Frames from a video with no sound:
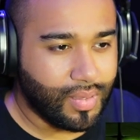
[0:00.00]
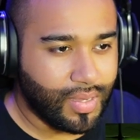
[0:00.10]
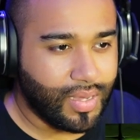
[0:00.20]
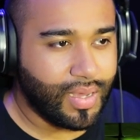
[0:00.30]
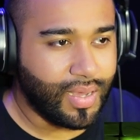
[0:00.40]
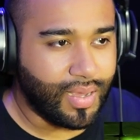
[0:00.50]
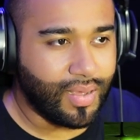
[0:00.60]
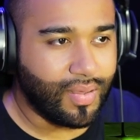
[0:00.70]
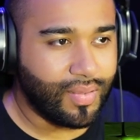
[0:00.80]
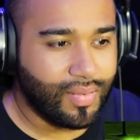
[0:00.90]

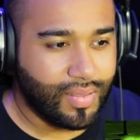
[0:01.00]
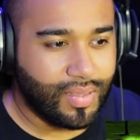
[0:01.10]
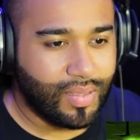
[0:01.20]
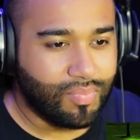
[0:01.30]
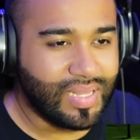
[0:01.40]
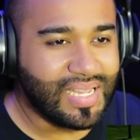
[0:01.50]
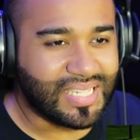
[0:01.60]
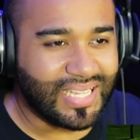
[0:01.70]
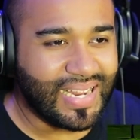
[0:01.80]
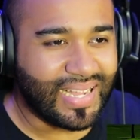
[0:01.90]
Yeah. Please
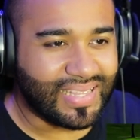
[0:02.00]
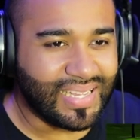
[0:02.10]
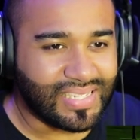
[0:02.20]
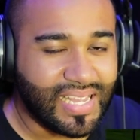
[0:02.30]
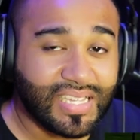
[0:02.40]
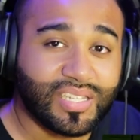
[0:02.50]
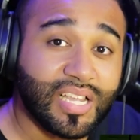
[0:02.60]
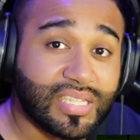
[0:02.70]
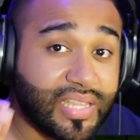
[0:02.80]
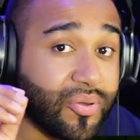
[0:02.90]
connect this. His
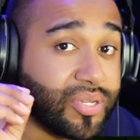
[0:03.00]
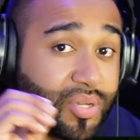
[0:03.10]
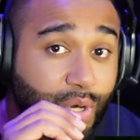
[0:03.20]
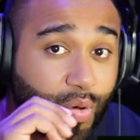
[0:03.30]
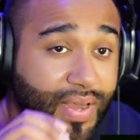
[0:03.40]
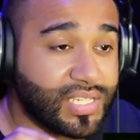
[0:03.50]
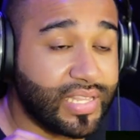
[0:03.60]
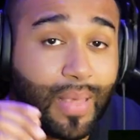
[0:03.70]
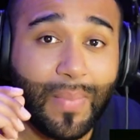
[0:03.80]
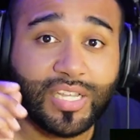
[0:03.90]
theories are crazy
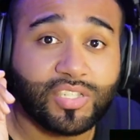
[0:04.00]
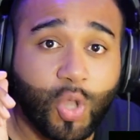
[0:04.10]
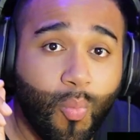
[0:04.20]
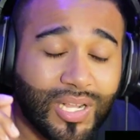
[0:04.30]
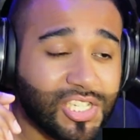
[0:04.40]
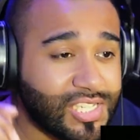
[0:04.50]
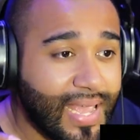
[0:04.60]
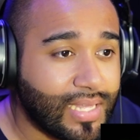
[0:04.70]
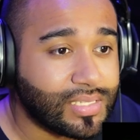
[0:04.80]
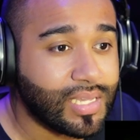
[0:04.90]
and they make so much
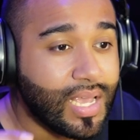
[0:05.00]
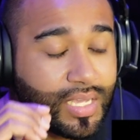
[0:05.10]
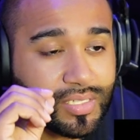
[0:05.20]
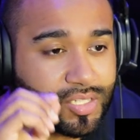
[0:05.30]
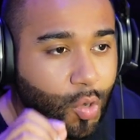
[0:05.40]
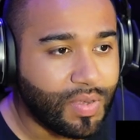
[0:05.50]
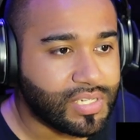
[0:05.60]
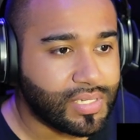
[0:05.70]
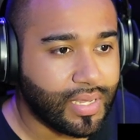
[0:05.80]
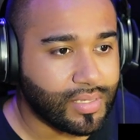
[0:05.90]
sense. So much
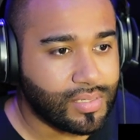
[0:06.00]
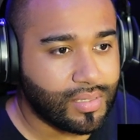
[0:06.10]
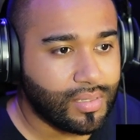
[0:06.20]
sense.